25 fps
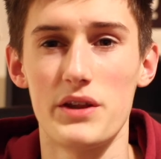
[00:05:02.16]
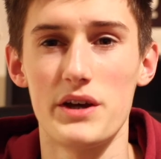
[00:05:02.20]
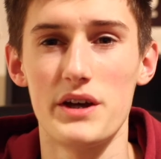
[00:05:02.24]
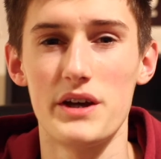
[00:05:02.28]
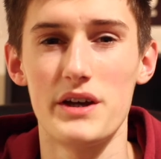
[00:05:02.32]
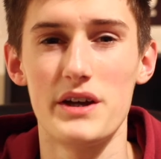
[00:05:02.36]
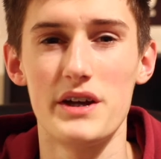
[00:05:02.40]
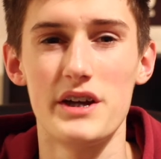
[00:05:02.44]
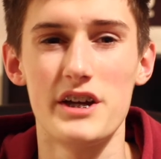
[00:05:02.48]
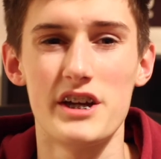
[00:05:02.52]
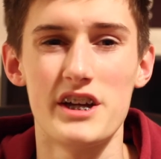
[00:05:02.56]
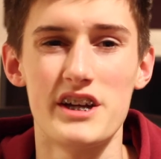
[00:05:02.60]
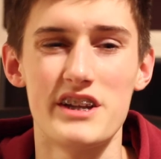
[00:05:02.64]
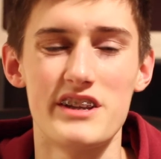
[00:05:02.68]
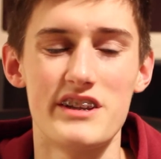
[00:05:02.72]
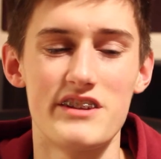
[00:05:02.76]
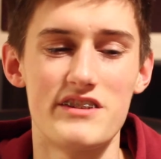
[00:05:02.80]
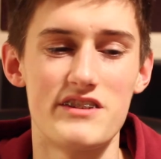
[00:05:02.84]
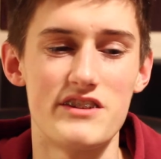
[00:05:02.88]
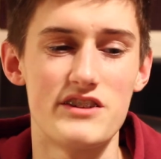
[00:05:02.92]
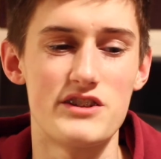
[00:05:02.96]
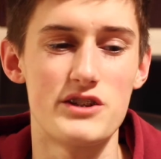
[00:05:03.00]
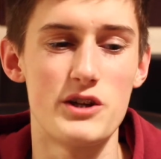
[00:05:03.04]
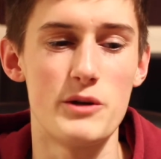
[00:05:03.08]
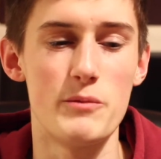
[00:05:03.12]
that
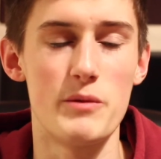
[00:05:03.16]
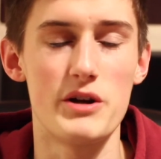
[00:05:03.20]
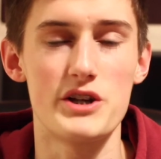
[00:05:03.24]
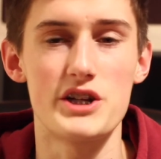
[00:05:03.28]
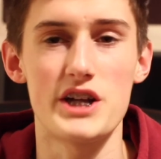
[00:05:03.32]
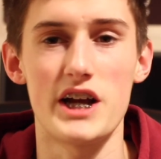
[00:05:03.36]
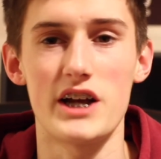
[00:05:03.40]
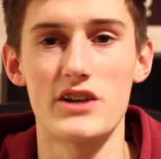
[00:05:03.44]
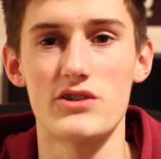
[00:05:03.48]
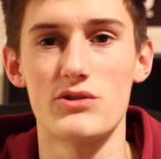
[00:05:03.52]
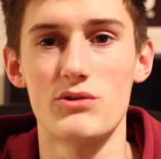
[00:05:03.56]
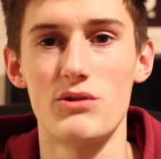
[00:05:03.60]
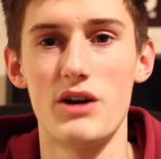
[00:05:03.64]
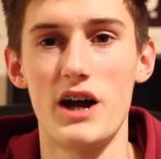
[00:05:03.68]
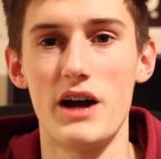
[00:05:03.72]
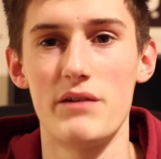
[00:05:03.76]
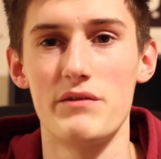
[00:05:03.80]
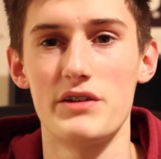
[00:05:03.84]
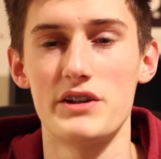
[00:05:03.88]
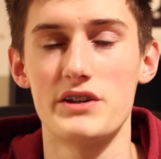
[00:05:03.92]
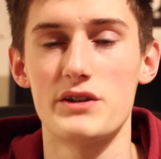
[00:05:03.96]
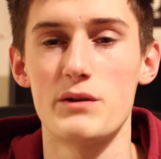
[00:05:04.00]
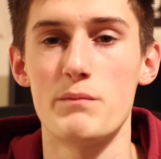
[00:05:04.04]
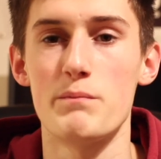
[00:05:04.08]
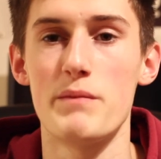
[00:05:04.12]
this was too much hassle
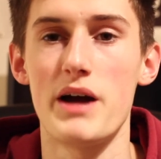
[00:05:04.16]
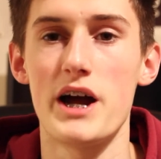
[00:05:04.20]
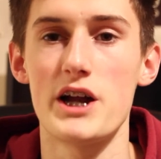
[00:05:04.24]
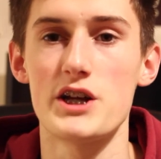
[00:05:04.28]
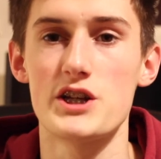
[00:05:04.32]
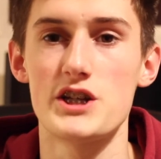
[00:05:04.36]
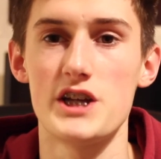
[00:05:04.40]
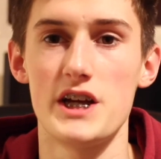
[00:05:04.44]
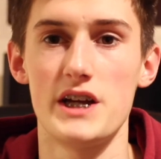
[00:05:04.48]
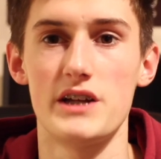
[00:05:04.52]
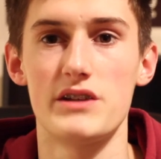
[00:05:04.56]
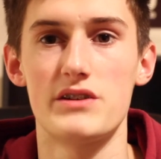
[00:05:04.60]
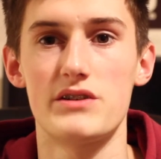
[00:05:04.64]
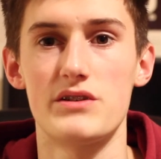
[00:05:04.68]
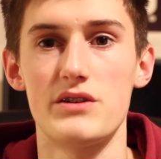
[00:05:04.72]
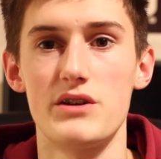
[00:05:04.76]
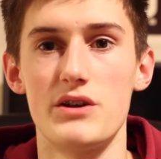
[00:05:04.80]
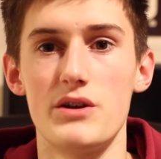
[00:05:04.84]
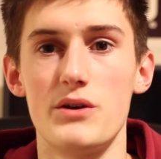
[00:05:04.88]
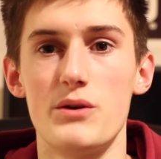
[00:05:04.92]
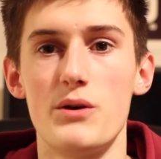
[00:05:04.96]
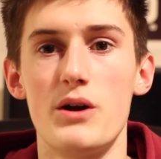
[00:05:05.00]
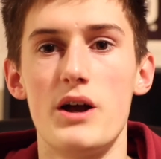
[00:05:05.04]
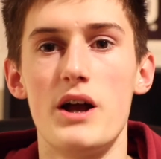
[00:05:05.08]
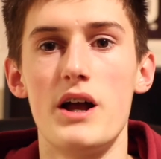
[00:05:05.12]
having to match it
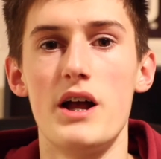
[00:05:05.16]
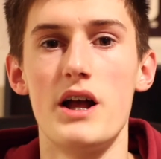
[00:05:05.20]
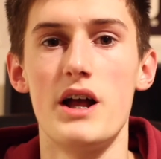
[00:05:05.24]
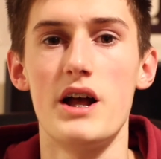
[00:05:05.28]
to